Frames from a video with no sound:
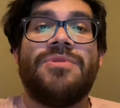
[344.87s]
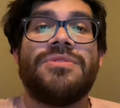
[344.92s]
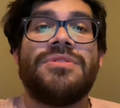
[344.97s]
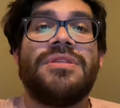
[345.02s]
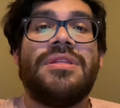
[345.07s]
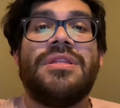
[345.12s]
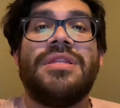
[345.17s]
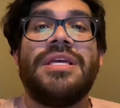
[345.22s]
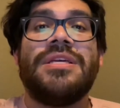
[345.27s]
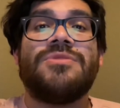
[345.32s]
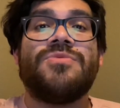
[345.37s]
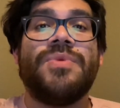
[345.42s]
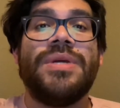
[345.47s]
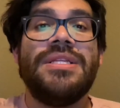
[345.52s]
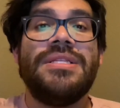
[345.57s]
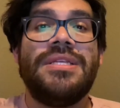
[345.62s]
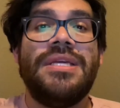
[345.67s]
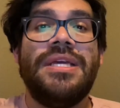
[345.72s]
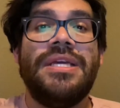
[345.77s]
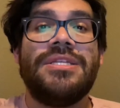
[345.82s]
to the things we
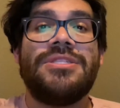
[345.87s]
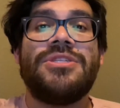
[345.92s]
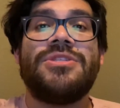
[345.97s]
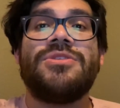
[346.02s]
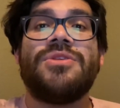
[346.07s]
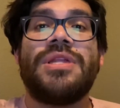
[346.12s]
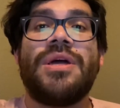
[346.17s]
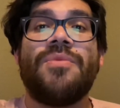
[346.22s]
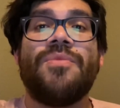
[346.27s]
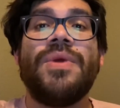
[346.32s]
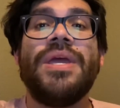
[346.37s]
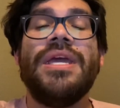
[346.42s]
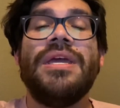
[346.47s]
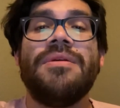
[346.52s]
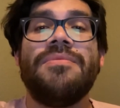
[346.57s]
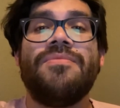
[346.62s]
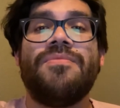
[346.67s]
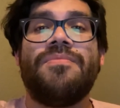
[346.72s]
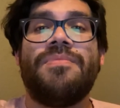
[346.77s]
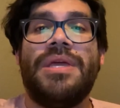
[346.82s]
teach so that we
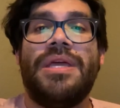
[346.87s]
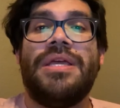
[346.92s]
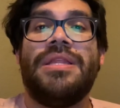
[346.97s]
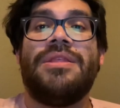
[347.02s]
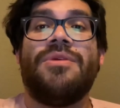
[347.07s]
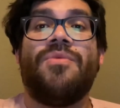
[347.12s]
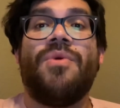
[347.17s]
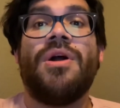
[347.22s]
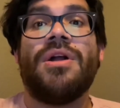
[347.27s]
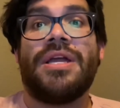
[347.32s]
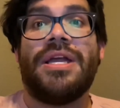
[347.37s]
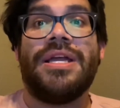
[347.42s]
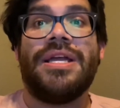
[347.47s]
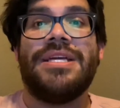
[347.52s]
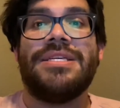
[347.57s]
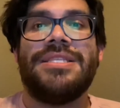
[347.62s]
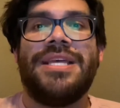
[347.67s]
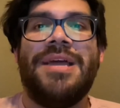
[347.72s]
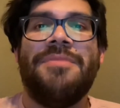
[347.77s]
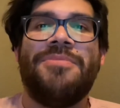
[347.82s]
can be the walking
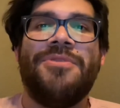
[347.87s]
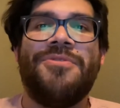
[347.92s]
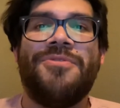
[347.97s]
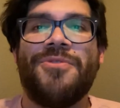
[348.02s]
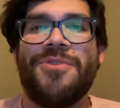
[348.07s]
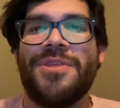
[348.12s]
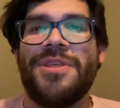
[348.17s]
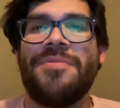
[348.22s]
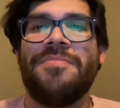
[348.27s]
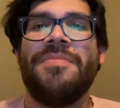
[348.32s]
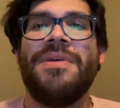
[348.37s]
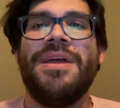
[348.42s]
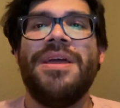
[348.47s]
example for them.